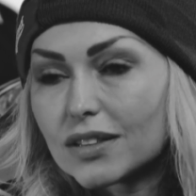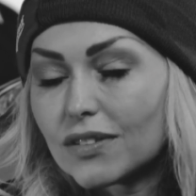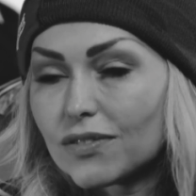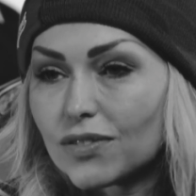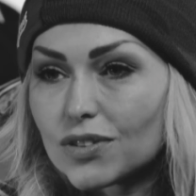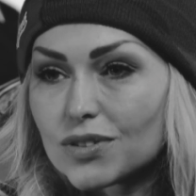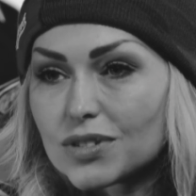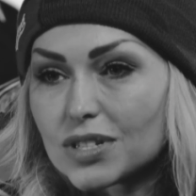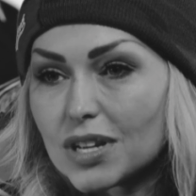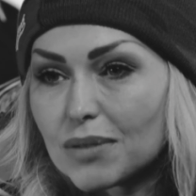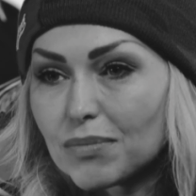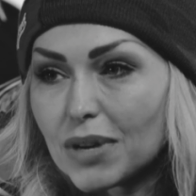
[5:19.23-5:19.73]
The
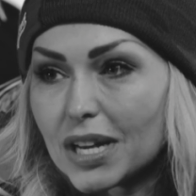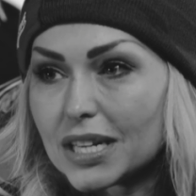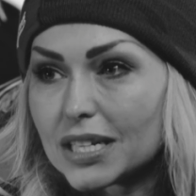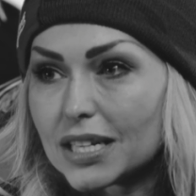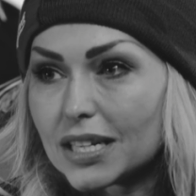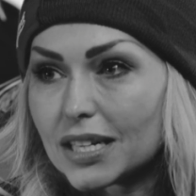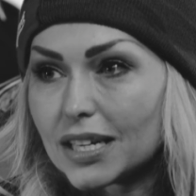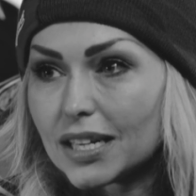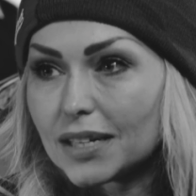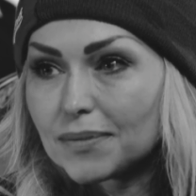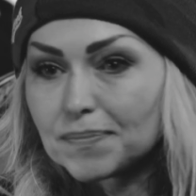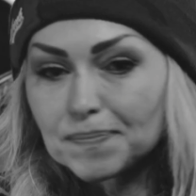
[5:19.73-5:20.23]
first time I
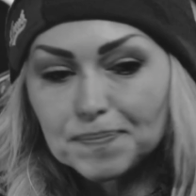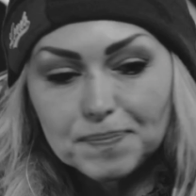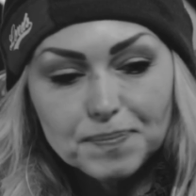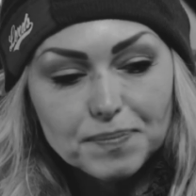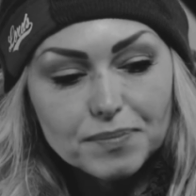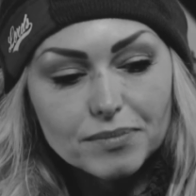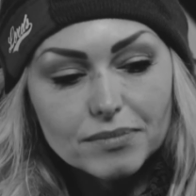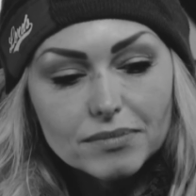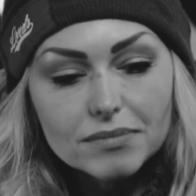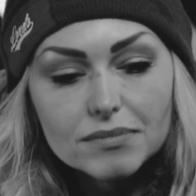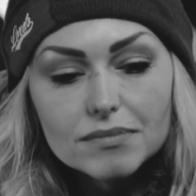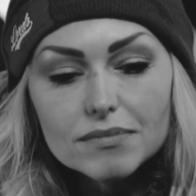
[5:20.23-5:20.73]
did it
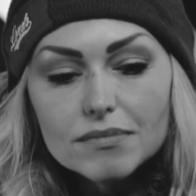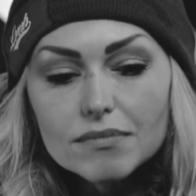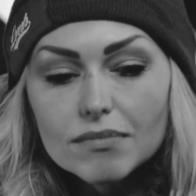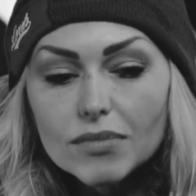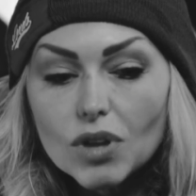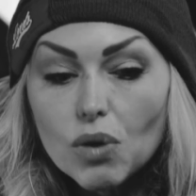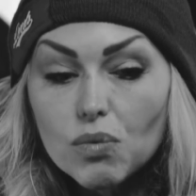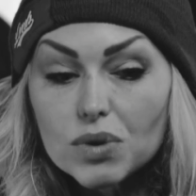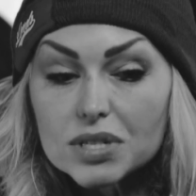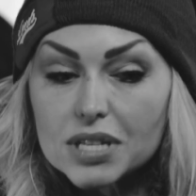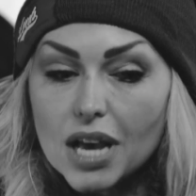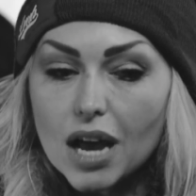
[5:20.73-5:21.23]

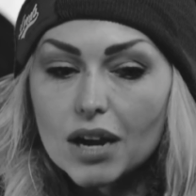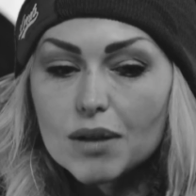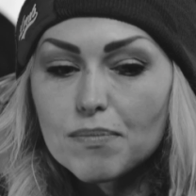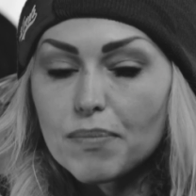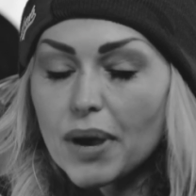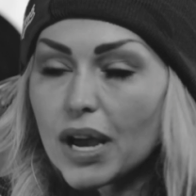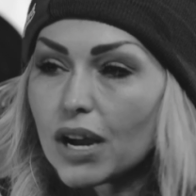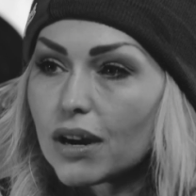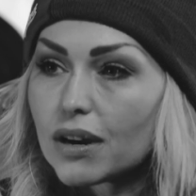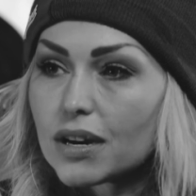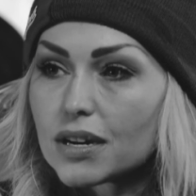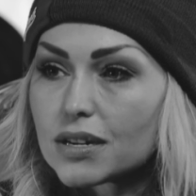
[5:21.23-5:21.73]
was out at
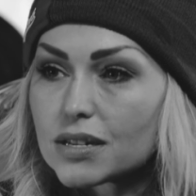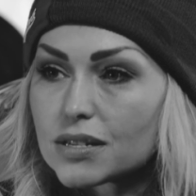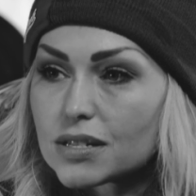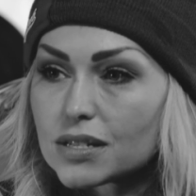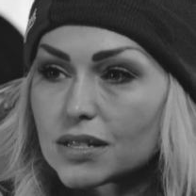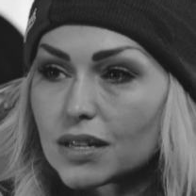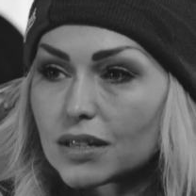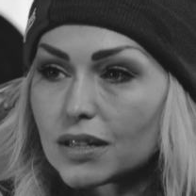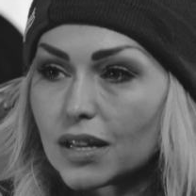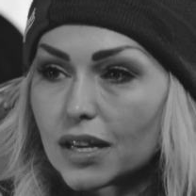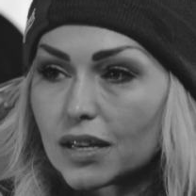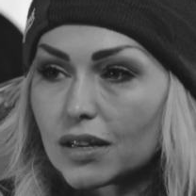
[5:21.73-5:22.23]
Paris,
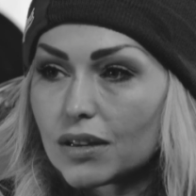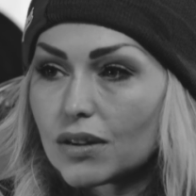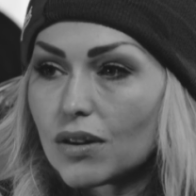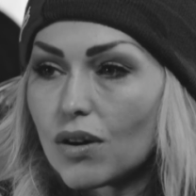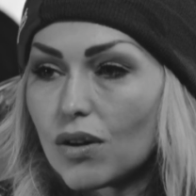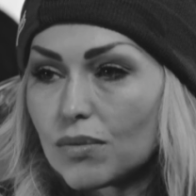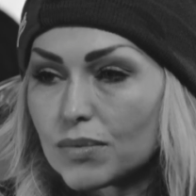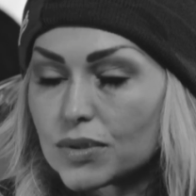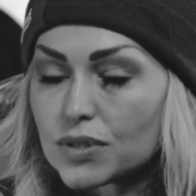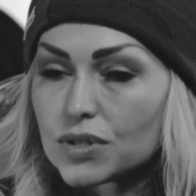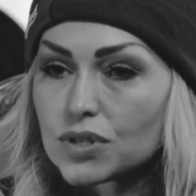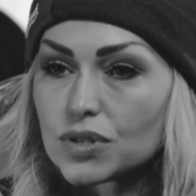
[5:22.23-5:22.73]
so like
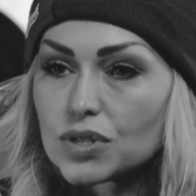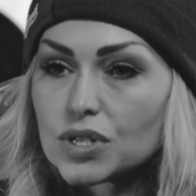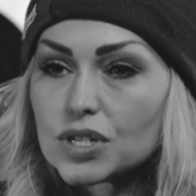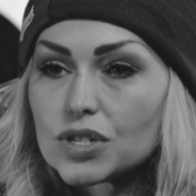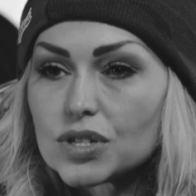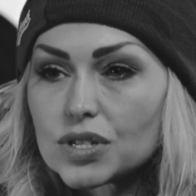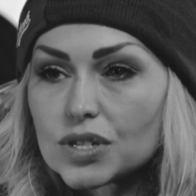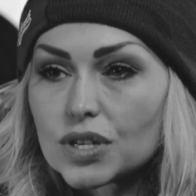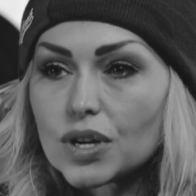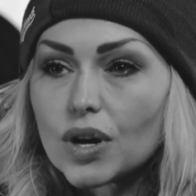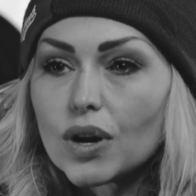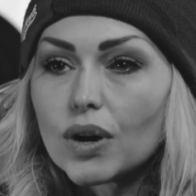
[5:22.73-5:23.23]
almost 2
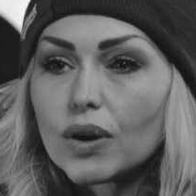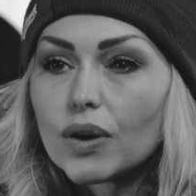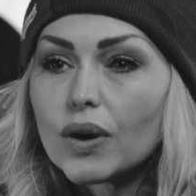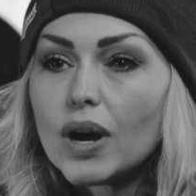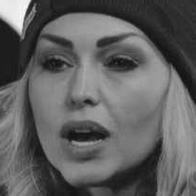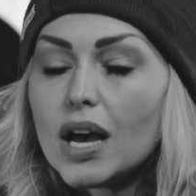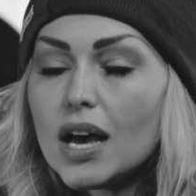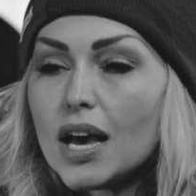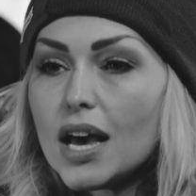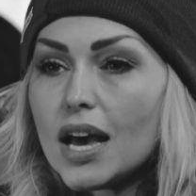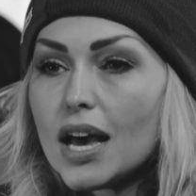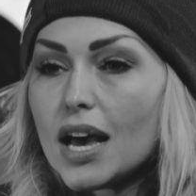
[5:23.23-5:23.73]
years ago,
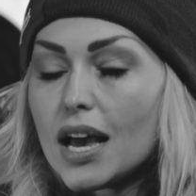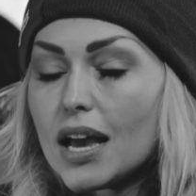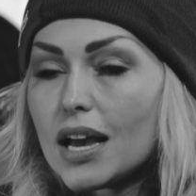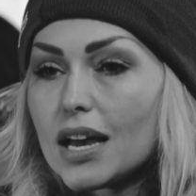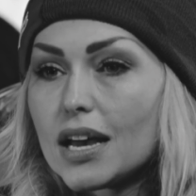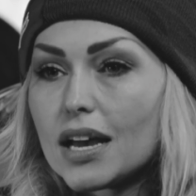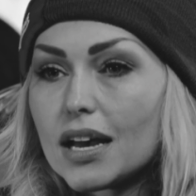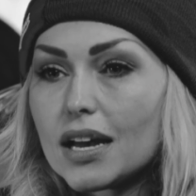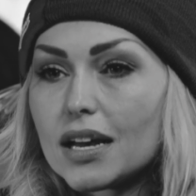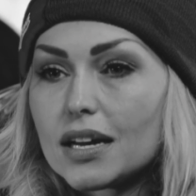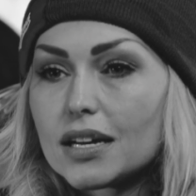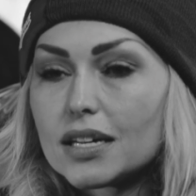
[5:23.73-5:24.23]

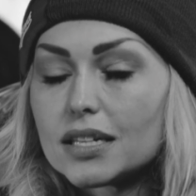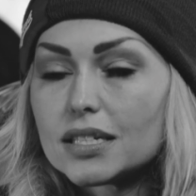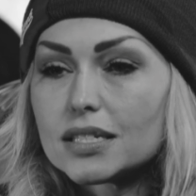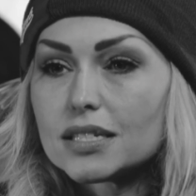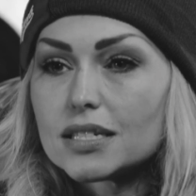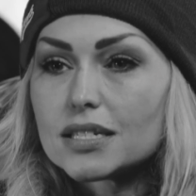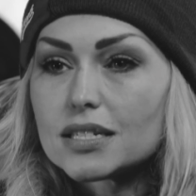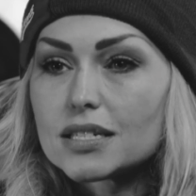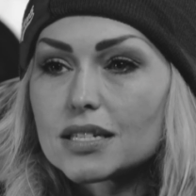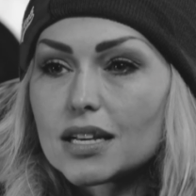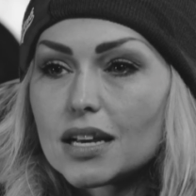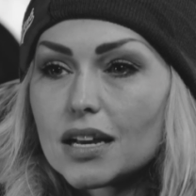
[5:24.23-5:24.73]

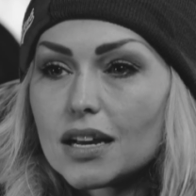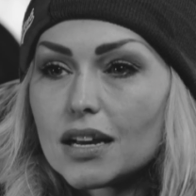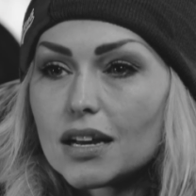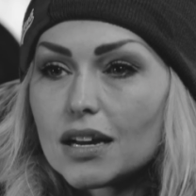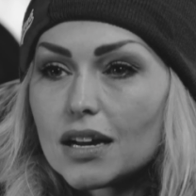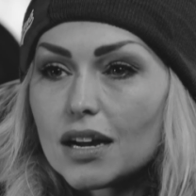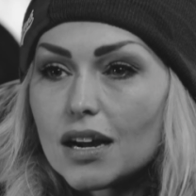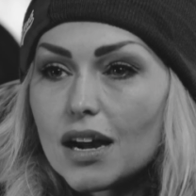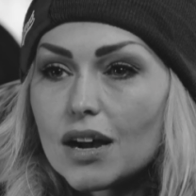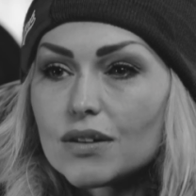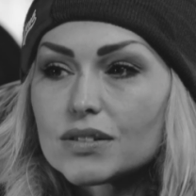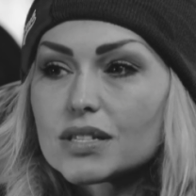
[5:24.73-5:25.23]
and
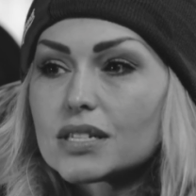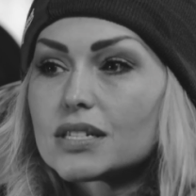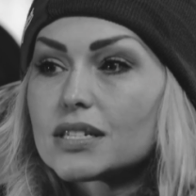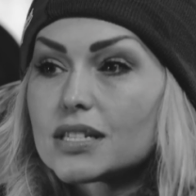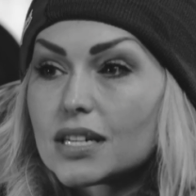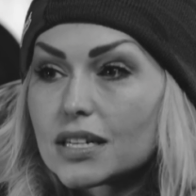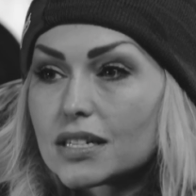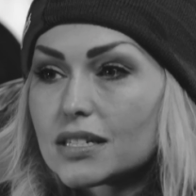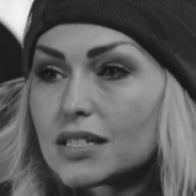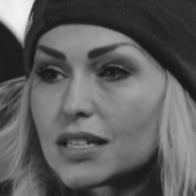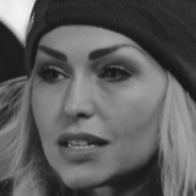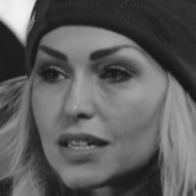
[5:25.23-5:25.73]
I was
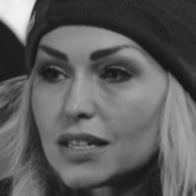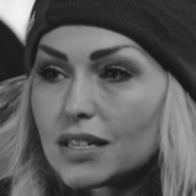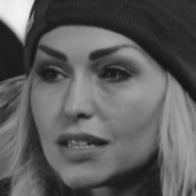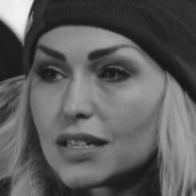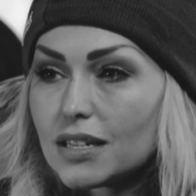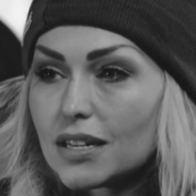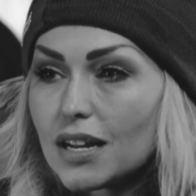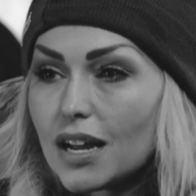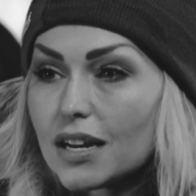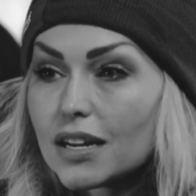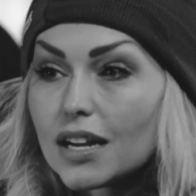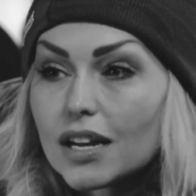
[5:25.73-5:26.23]
addicted.
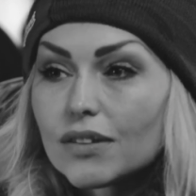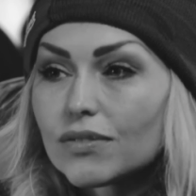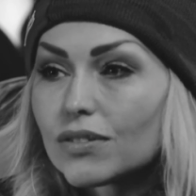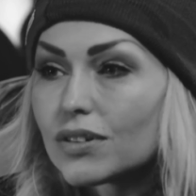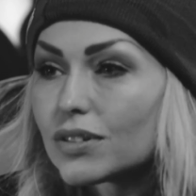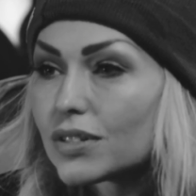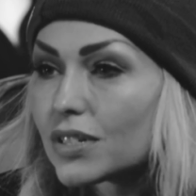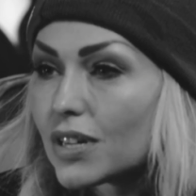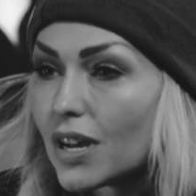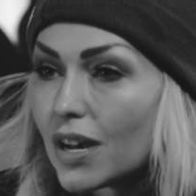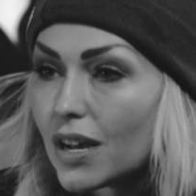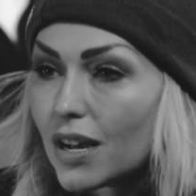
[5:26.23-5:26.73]
I
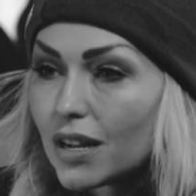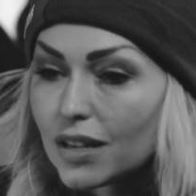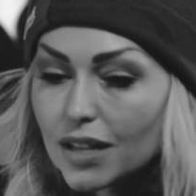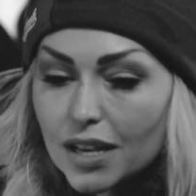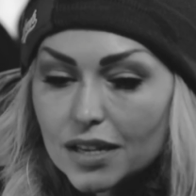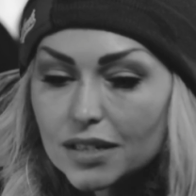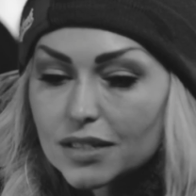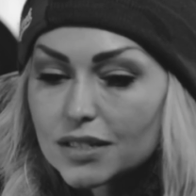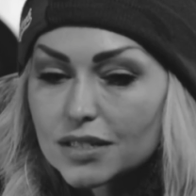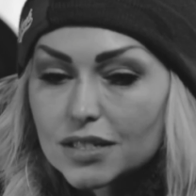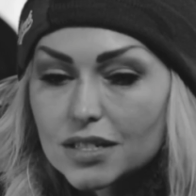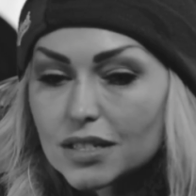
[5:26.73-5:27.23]
never done
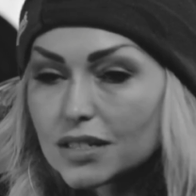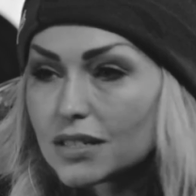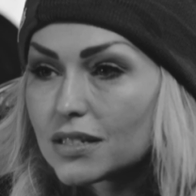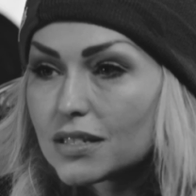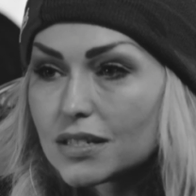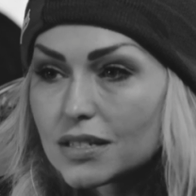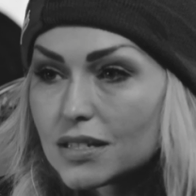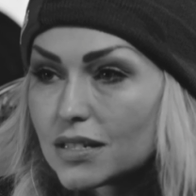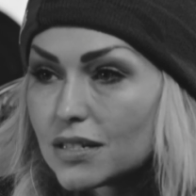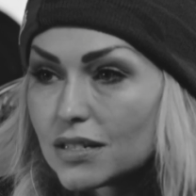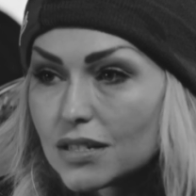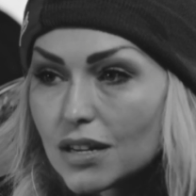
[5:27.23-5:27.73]

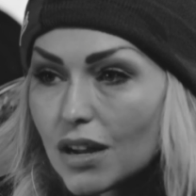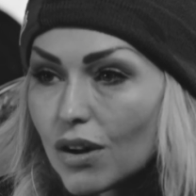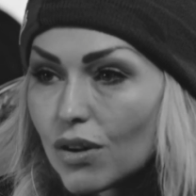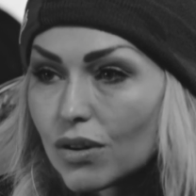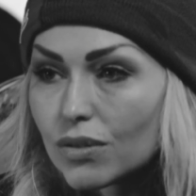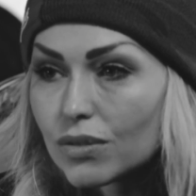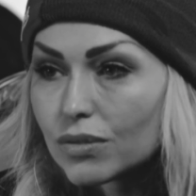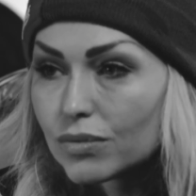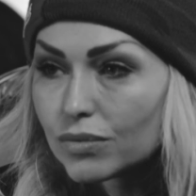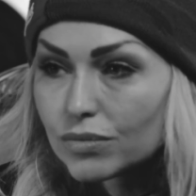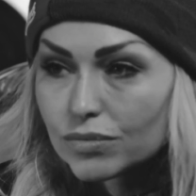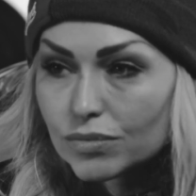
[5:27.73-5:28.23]

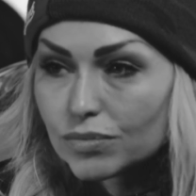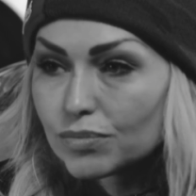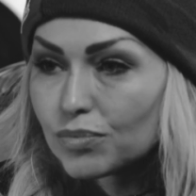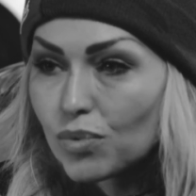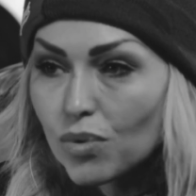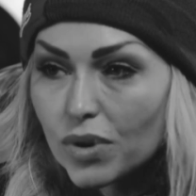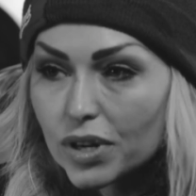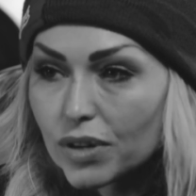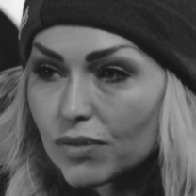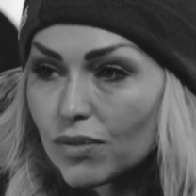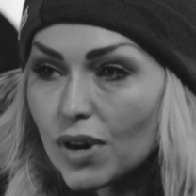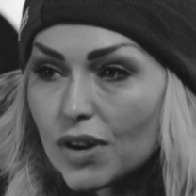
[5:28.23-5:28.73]
no
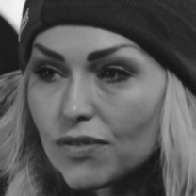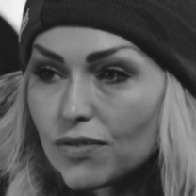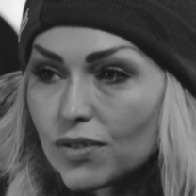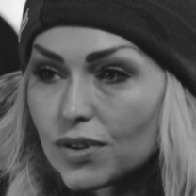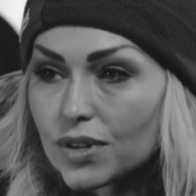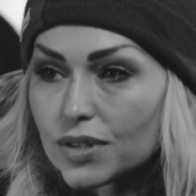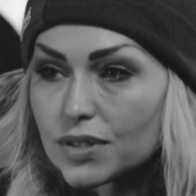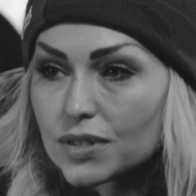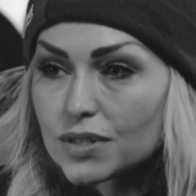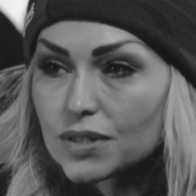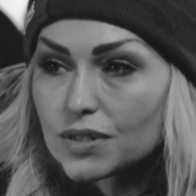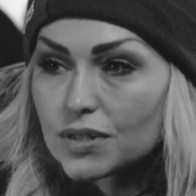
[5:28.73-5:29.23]
point of
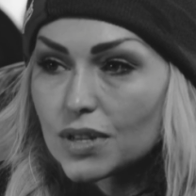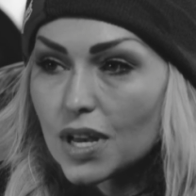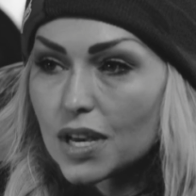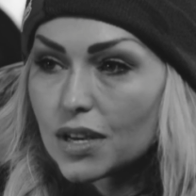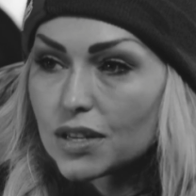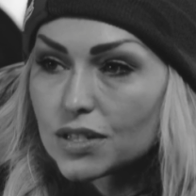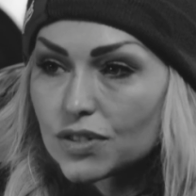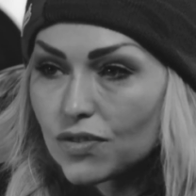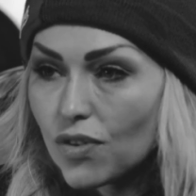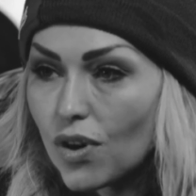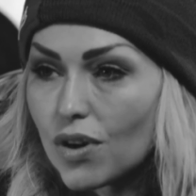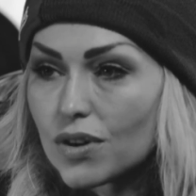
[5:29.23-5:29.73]
reference, like
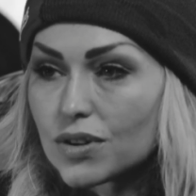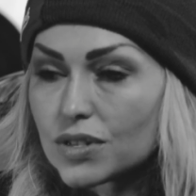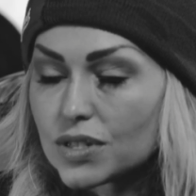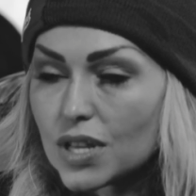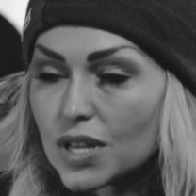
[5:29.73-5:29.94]
as far as that.